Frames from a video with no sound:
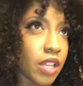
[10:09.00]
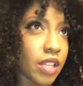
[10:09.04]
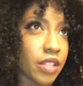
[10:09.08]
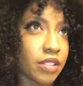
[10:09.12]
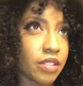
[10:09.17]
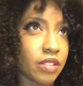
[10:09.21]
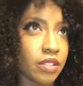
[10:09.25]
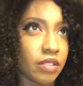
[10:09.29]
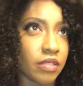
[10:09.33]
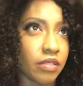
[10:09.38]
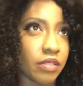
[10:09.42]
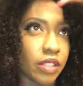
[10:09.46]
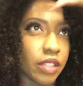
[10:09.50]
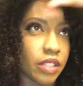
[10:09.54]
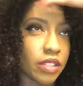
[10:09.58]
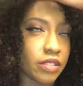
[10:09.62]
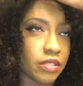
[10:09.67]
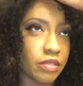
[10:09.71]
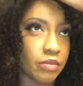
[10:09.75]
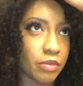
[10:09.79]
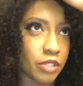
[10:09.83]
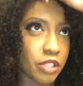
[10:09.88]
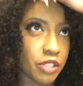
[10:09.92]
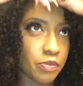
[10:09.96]
just don't like
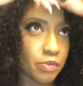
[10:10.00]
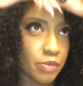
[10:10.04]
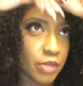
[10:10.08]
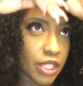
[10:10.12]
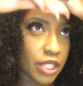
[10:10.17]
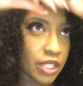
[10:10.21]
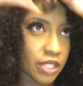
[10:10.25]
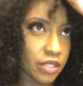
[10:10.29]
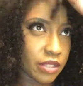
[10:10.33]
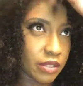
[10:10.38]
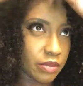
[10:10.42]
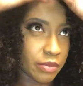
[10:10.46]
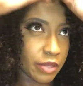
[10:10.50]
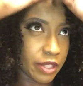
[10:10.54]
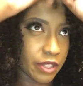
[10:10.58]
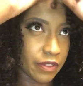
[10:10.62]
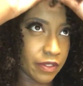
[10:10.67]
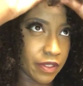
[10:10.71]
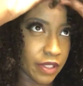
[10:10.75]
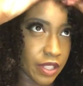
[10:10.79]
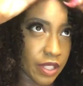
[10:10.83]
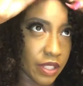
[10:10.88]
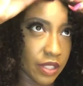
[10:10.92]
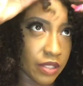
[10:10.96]
so much bangs in my
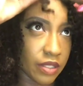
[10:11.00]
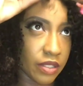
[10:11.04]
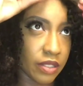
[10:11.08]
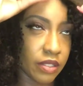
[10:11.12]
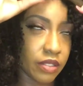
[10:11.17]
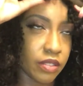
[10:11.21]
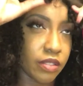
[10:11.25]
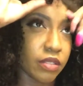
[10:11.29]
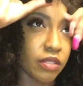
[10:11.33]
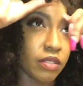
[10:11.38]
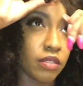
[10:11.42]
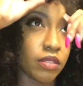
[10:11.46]
face, so.